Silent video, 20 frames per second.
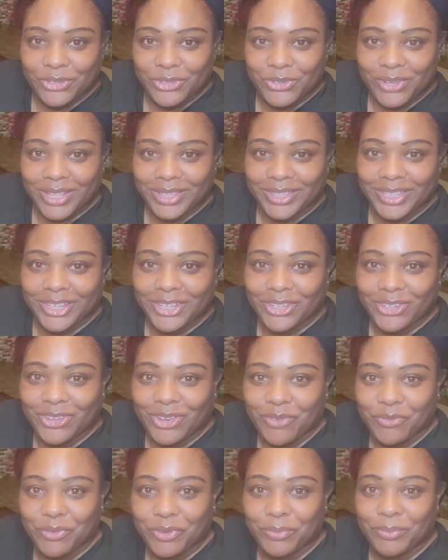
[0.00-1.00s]
so I thank
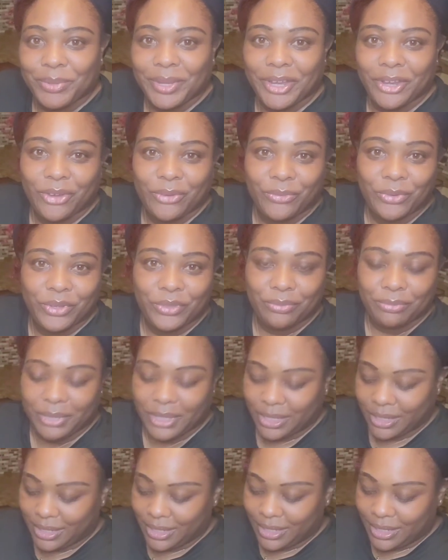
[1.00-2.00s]
y'all for bearing with
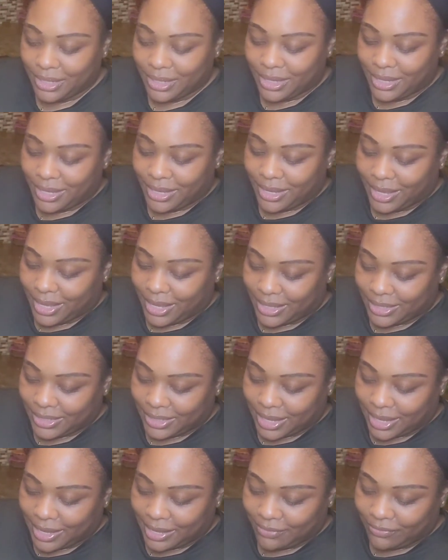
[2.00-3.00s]
me as
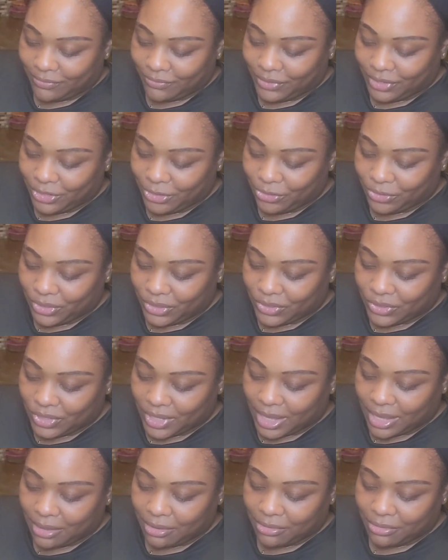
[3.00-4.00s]
I figure this
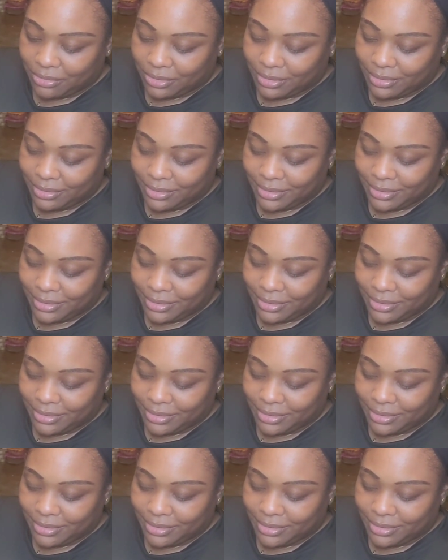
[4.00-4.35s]
out.